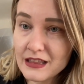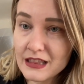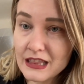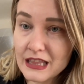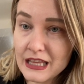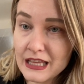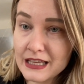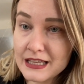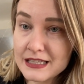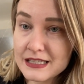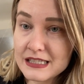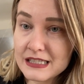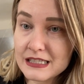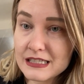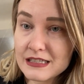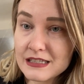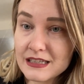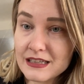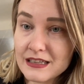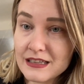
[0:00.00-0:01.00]

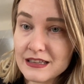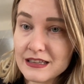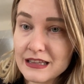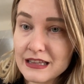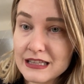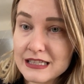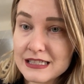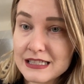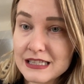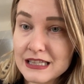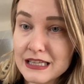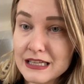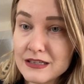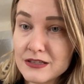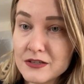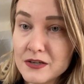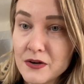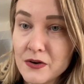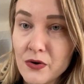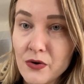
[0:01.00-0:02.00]
This
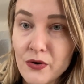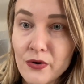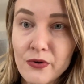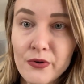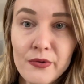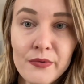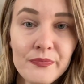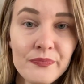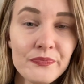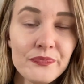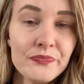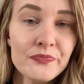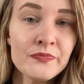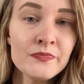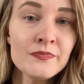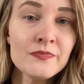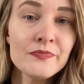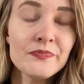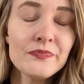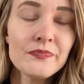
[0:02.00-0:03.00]
slender hole
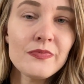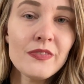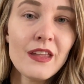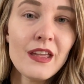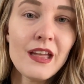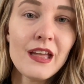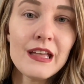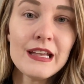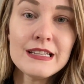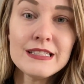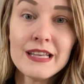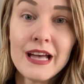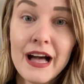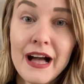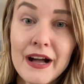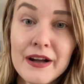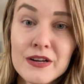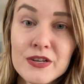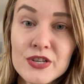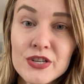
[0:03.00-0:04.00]
is
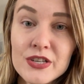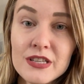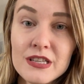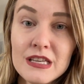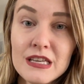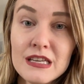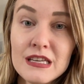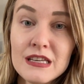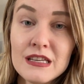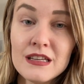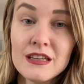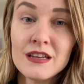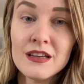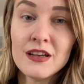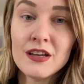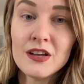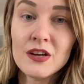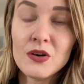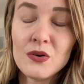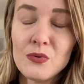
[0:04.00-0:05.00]
actually
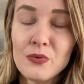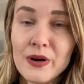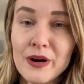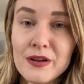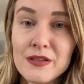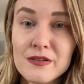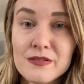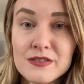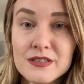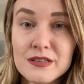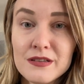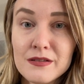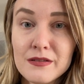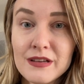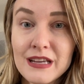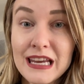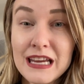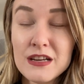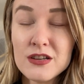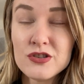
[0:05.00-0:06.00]
where there's
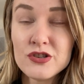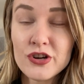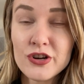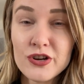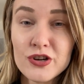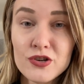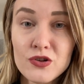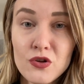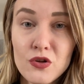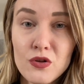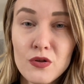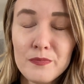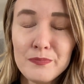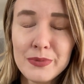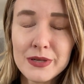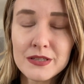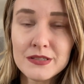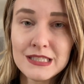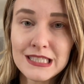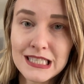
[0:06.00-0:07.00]
an internal
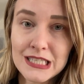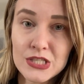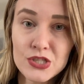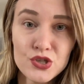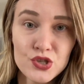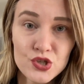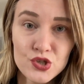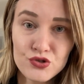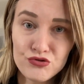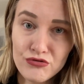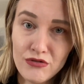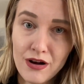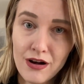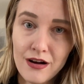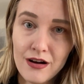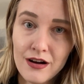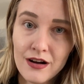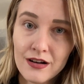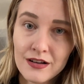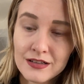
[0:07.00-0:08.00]
built-in straw,